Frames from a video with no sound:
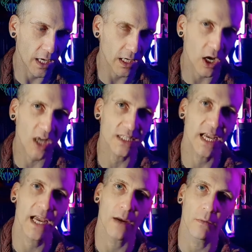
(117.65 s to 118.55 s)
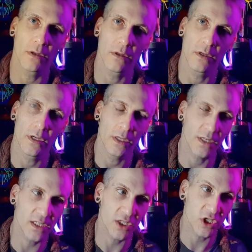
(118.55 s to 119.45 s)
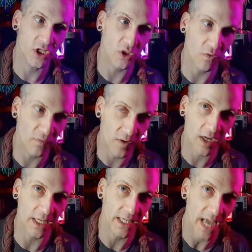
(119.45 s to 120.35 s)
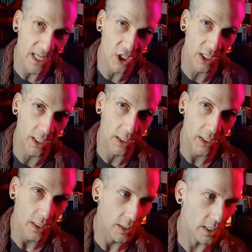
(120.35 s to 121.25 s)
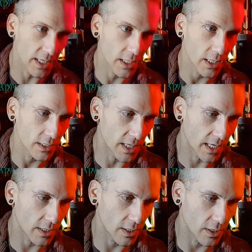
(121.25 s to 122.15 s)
goddamn, this is just so fucking catchy, like, that